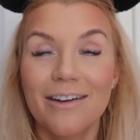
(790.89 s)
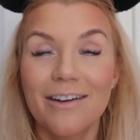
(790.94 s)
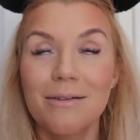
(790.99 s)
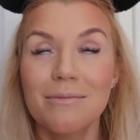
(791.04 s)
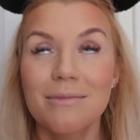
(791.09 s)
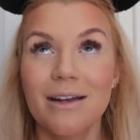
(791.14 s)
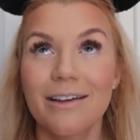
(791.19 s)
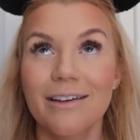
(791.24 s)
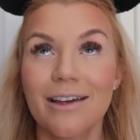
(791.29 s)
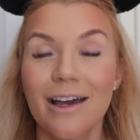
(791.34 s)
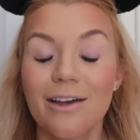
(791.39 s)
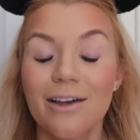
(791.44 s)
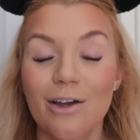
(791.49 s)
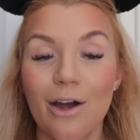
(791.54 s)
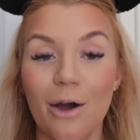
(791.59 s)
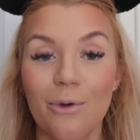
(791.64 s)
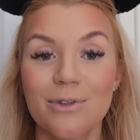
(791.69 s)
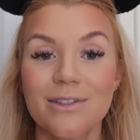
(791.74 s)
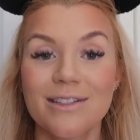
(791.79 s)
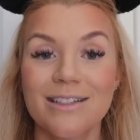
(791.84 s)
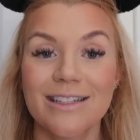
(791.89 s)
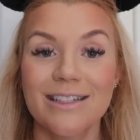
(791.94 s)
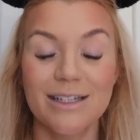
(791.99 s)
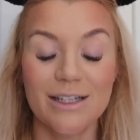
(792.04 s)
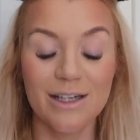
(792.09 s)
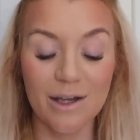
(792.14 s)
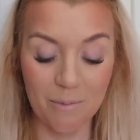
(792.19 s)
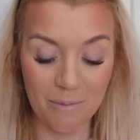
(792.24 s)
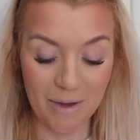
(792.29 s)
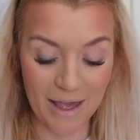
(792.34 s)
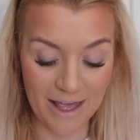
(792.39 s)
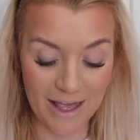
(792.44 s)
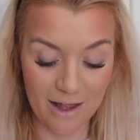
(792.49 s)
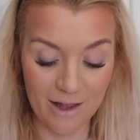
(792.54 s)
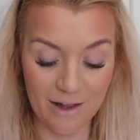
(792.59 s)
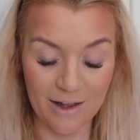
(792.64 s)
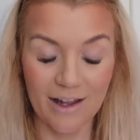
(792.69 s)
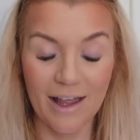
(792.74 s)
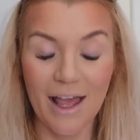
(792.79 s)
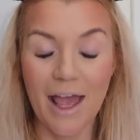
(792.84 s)
I'm like a ghosty
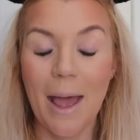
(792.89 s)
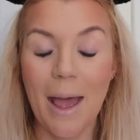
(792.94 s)
pale